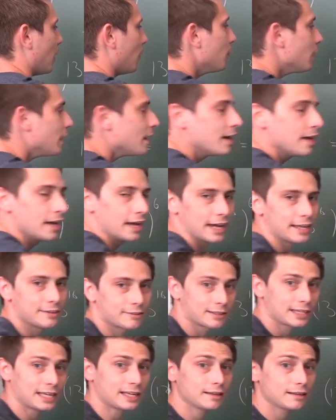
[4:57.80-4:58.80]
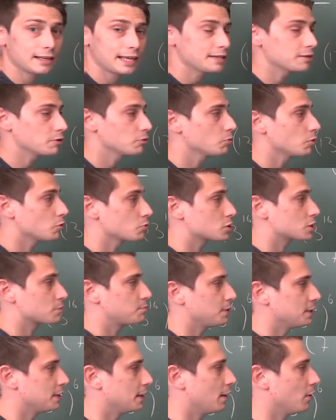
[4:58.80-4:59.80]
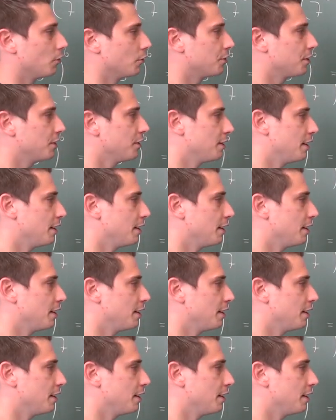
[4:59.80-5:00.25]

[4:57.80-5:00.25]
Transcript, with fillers: power and the calculator won't spit out